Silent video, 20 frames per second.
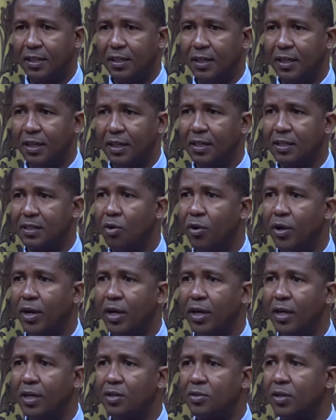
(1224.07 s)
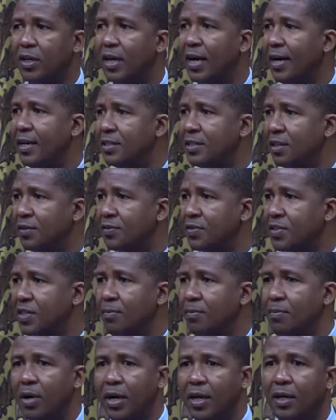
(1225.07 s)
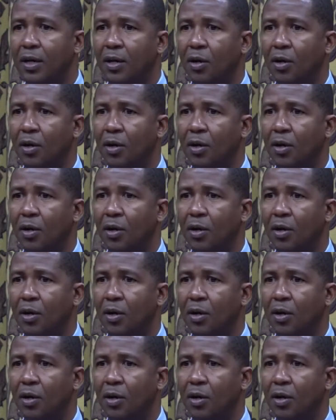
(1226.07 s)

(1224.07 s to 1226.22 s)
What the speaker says: is going into the hands of somebody